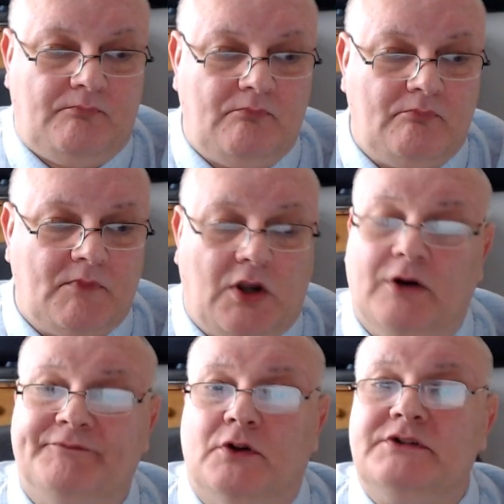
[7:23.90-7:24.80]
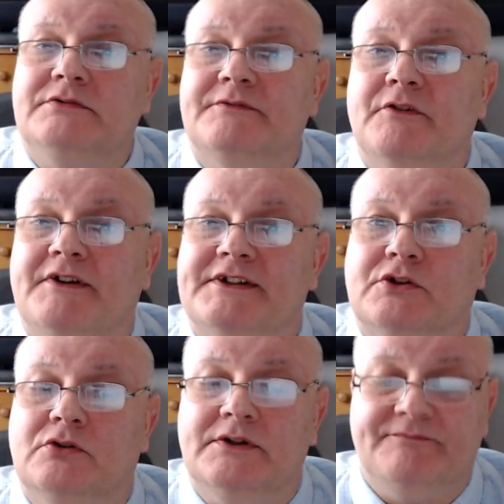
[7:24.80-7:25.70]
Or if not, if you're ready to
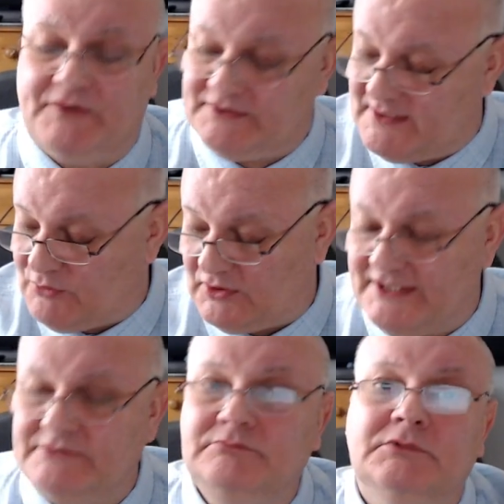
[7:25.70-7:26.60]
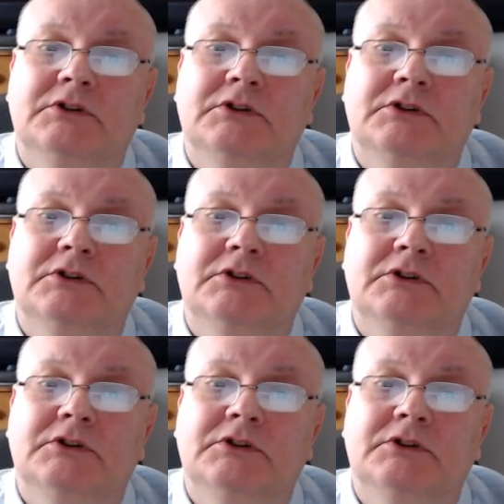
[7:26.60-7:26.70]
go and fill them all in